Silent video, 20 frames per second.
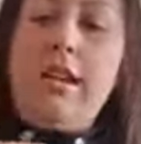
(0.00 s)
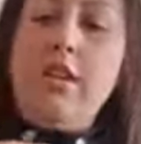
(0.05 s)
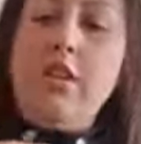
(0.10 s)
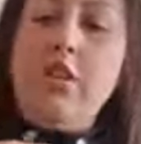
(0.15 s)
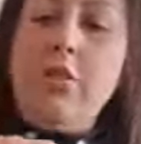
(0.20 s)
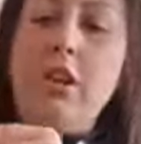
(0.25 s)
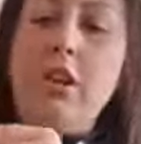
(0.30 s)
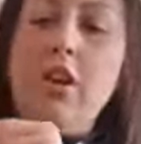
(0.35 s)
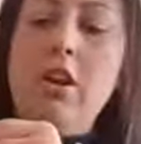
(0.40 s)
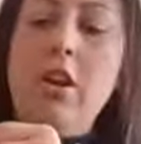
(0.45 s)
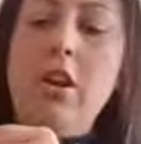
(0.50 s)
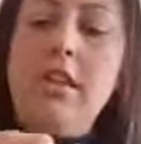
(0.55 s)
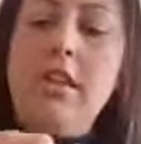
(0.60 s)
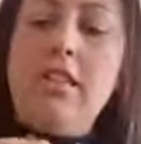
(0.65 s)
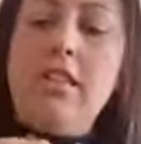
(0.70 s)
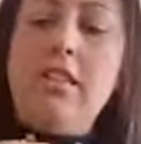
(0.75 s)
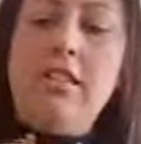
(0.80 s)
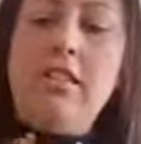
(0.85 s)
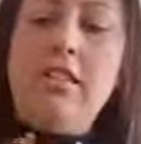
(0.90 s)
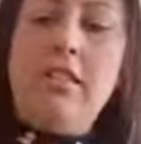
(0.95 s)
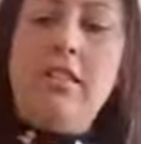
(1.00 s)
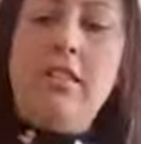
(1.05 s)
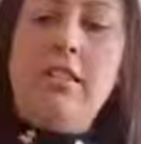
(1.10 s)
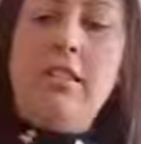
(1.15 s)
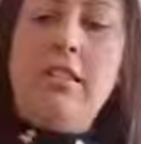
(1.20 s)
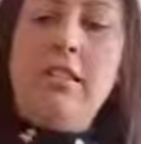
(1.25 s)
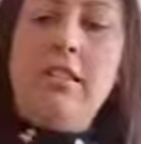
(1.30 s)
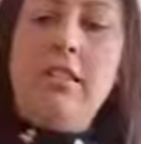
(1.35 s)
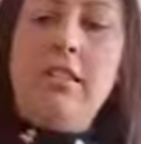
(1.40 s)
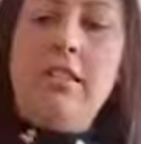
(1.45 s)
And do a nice
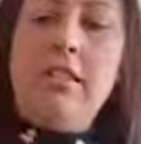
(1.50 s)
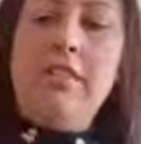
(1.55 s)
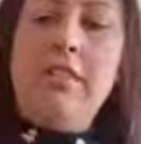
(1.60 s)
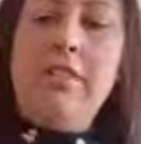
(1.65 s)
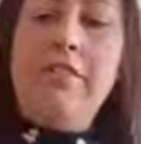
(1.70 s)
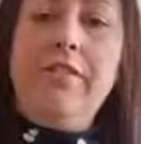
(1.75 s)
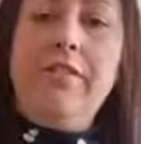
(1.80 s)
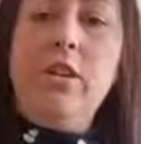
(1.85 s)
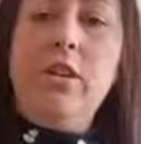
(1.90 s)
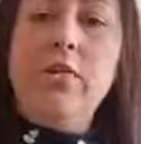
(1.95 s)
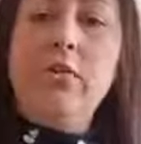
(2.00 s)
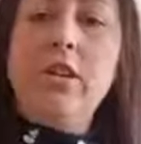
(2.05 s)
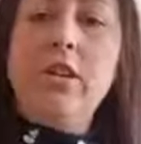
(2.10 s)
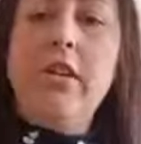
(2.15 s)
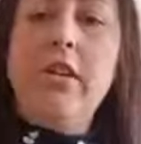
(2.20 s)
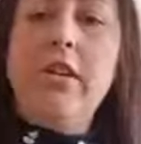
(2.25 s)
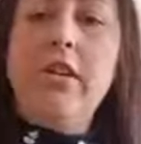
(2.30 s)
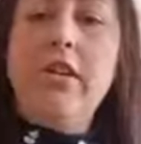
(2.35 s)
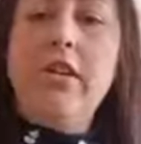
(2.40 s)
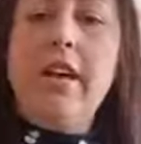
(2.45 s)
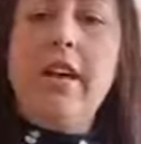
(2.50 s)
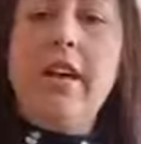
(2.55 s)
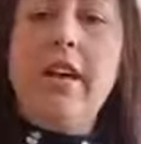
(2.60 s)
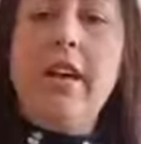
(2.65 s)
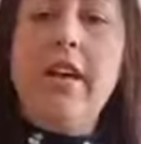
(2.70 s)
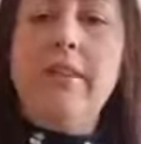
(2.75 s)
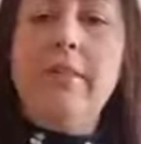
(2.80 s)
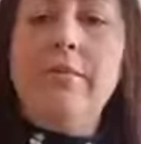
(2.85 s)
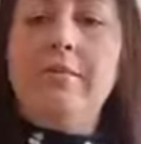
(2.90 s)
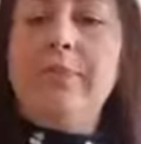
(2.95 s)
fold along
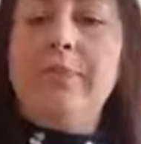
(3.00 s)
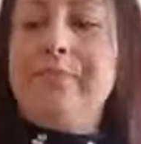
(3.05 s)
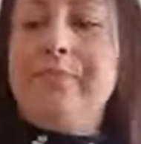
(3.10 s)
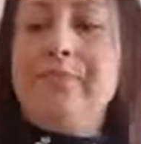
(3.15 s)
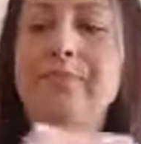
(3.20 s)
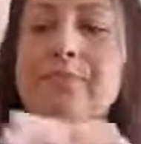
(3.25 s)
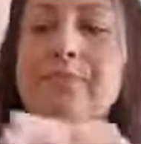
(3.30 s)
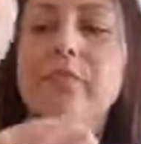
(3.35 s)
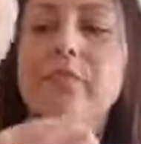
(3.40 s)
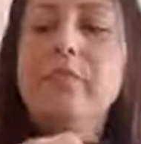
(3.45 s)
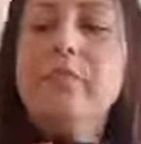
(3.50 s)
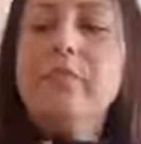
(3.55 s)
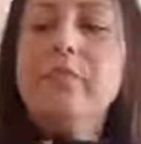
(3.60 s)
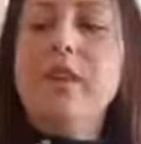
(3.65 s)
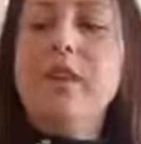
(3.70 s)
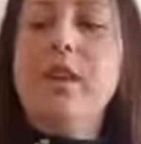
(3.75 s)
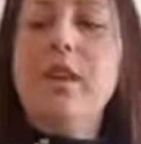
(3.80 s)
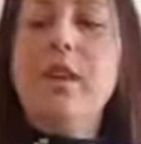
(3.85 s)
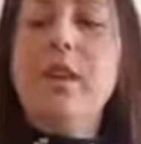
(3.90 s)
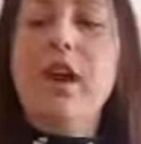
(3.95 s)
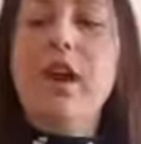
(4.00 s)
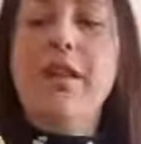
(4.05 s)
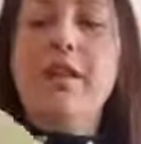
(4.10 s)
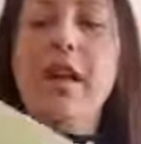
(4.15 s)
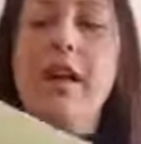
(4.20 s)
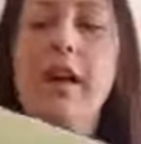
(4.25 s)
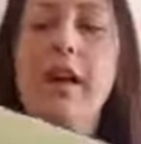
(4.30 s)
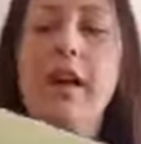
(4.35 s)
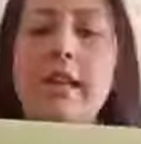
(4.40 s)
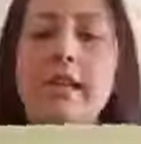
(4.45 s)
there,
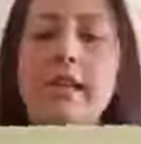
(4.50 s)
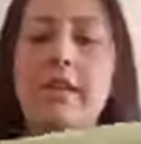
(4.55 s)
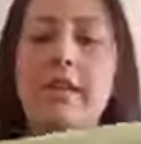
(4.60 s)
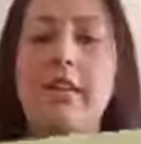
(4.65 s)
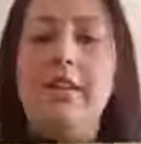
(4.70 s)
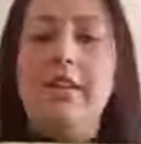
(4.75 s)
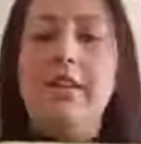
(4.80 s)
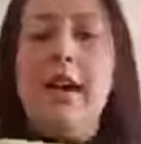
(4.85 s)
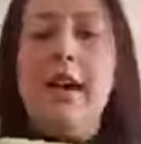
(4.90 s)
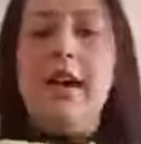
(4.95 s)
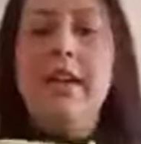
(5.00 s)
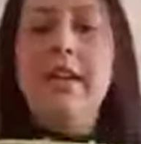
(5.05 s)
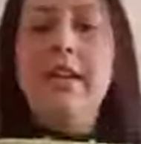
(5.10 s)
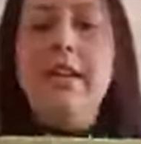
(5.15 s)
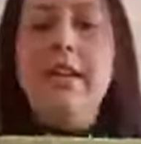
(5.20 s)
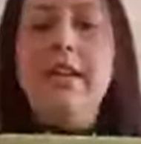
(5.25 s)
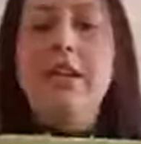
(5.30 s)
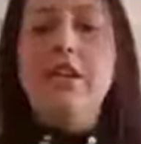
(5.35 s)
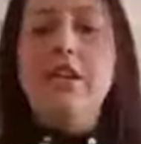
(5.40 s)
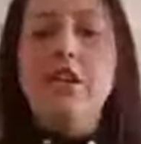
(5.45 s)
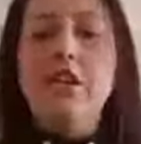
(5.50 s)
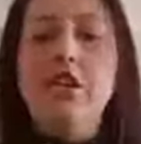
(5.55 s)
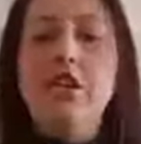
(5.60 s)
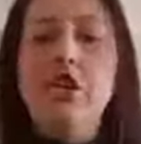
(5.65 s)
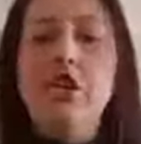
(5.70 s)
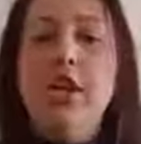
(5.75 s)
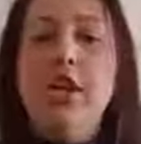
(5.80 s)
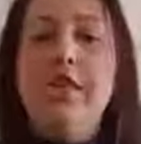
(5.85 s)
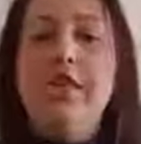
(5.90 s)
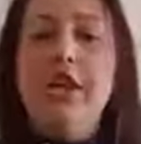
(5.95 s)
like that. Okay, so
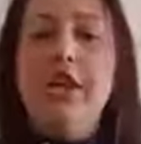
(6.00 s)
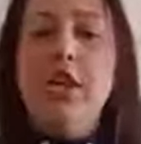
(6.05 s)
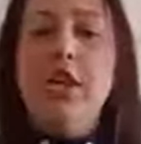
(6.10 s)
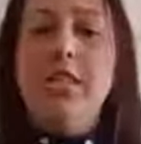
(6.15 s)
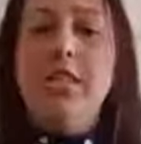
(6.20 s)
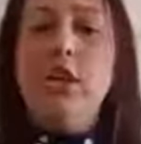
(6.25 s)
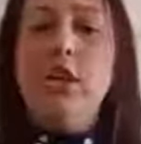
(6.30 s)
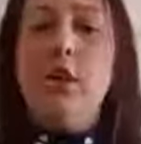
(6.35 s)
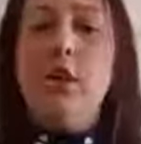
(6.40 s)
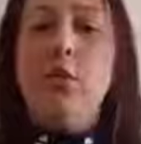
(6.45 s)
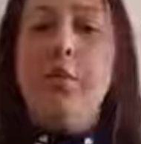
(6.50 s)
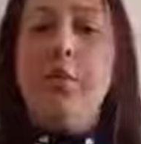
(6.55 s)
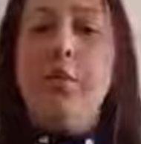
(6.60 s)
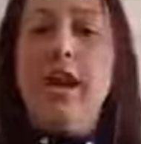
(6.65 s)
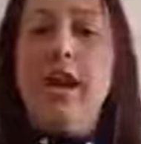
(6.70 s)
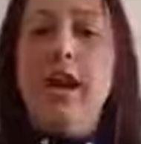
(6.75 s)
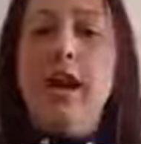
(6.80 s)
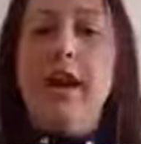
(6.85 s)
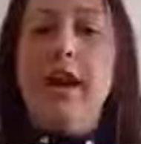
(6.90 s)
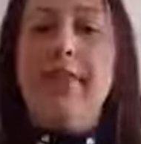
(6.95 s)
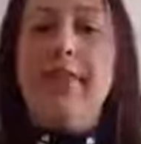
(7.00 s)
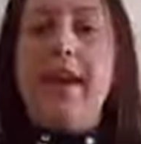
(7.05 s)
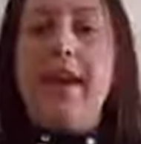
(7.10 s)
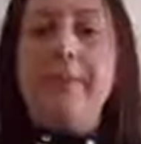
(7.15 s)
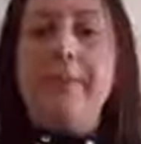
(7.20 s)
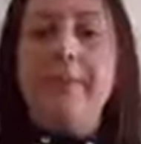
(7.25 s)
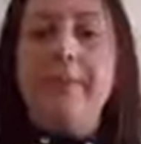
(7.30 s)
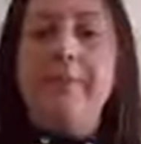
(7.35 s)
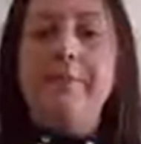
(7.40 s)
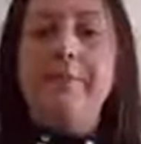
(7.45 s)
you should have a nice long bit like
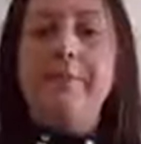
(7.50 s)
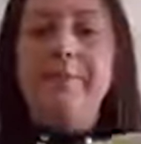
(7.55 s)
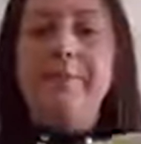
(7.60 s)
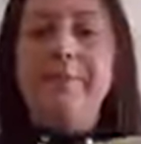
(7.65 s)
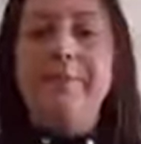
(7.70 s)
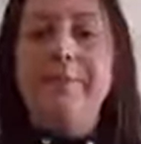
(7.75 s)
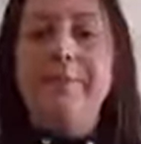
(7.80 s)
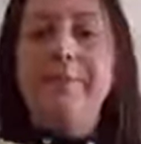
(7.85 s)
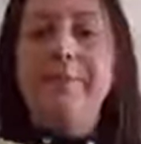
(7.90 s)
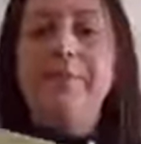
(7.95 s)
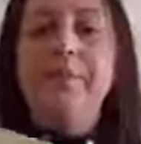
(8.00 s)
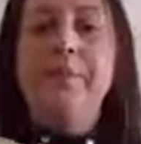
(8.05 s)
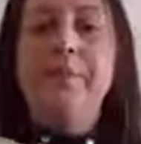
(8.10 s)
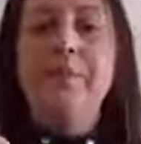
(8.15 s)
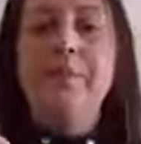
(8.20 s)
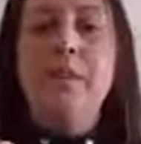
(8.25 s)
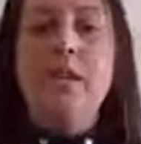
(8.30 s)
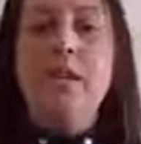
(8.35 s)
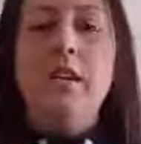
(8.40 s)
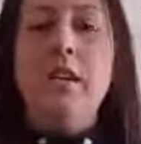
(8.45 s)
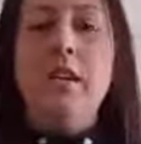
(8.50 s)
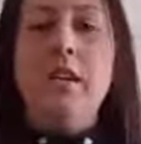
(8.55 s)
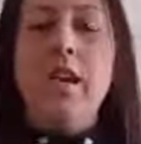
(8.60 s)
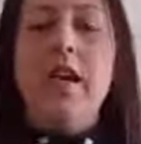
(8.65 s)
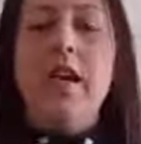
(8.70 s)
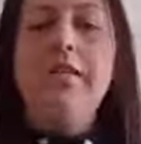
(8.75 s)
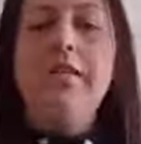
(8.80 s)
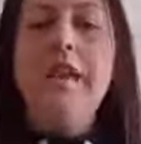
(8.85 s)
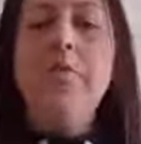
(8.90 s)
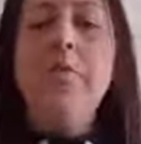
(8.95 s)
that.
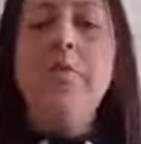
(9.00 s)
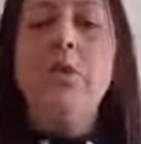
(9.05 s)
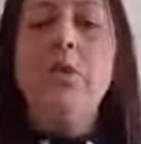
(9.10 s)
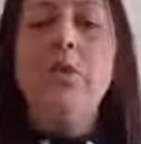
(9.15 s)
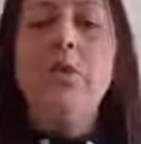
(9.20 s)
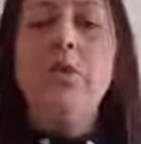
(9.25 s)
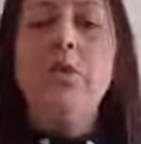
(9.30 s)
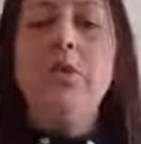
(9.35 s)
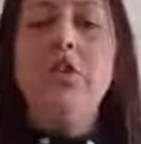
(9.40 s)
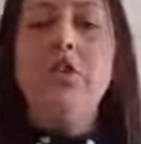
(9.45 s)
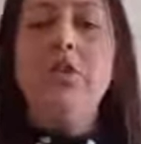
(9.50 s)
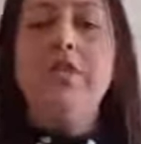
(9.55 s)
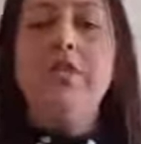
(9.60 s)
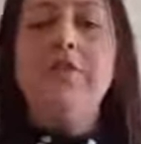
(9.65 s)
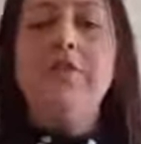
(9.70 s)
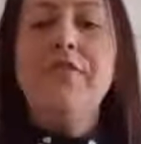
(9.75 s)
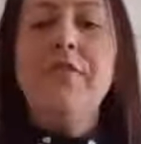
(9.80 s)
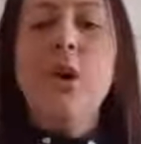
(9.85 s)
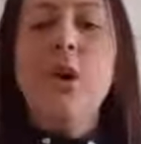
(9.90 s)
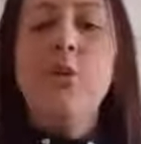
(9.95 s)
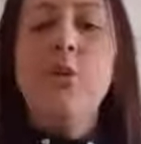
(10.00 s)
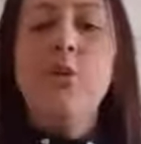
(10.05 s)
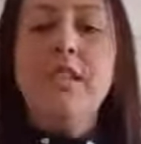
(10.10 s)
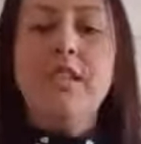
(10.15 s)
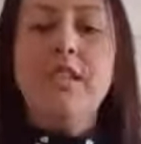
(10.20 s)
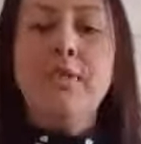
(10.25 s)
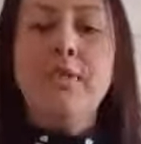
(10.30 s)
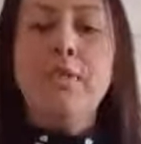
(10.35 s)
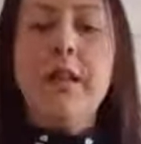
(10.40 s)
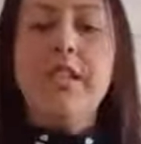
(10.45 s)
And then what you want to do is
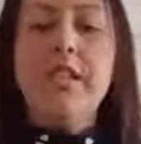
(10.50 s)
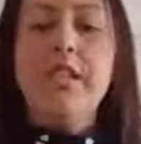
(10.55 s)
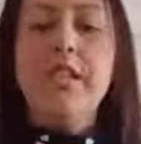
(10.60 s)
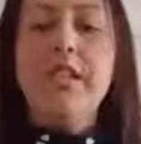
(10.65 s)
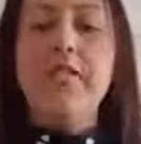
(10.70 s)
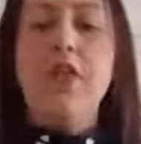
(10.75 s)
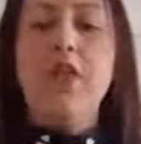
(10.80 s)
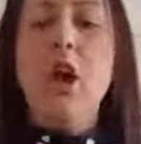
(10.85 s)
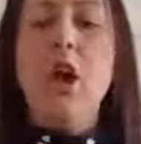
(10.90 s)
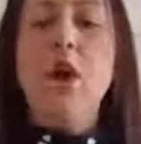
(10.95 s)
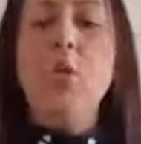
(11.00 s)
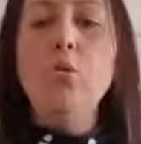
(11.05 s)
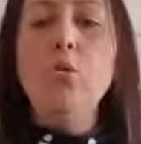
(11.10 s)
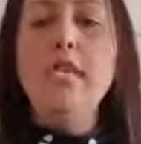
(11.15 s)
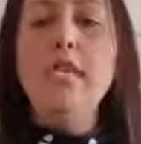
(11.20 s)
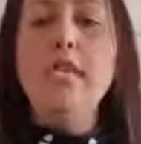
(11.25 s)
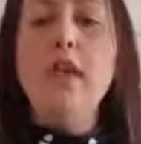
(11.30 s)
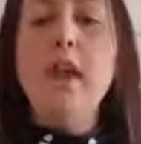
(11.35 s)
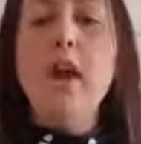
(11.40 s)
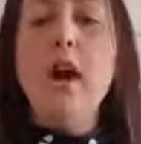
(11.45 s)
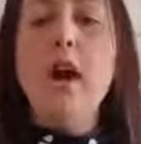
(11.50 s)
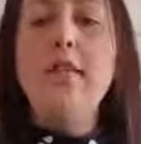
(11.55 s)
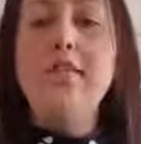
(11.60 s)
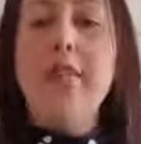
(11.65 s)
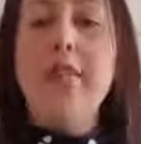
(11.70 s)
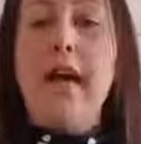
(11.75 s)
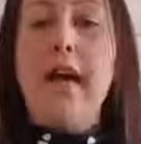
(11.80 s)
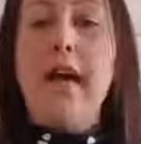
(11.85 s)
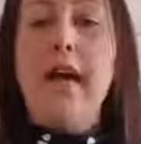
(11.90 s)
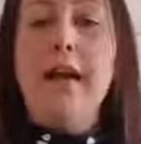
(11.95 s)
fold this bit. So if you hold it
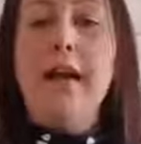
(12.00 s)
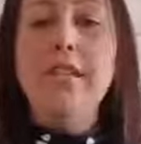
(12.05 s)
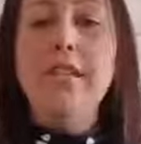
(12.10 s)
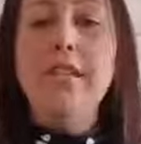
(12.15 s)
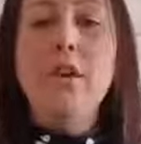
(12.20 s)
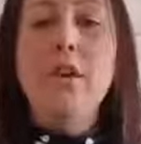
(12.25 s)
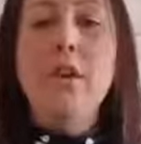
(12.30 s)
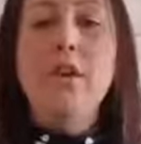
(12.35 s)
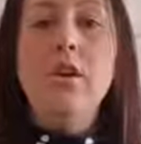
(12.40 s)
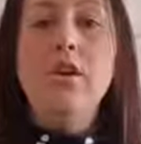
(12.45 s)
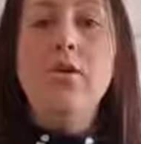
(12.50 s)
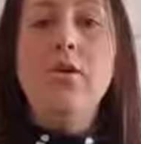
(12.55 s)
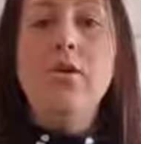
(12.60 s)
like that,